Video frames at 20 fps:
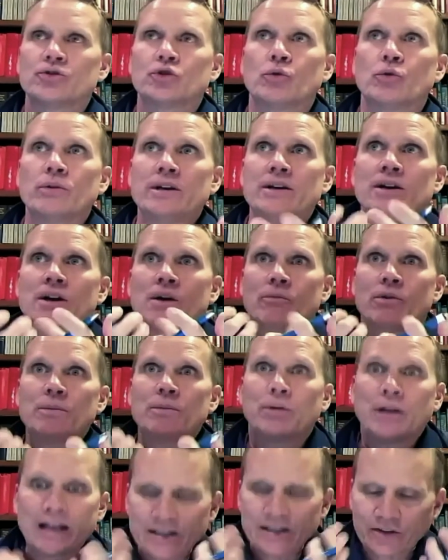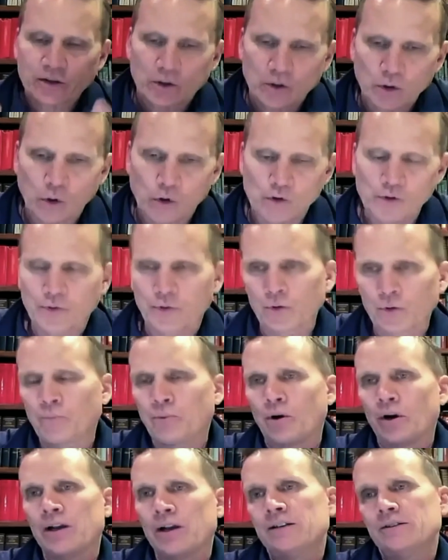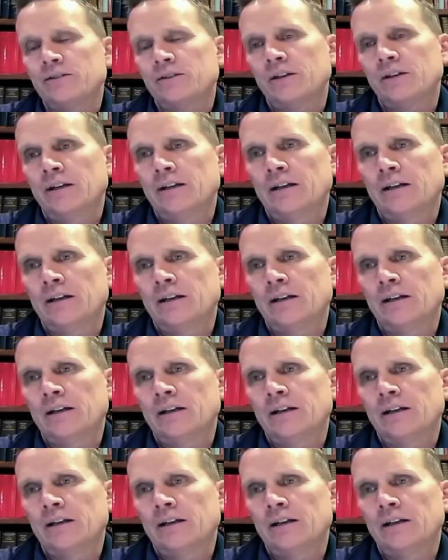So we we bless the Lord through praise and,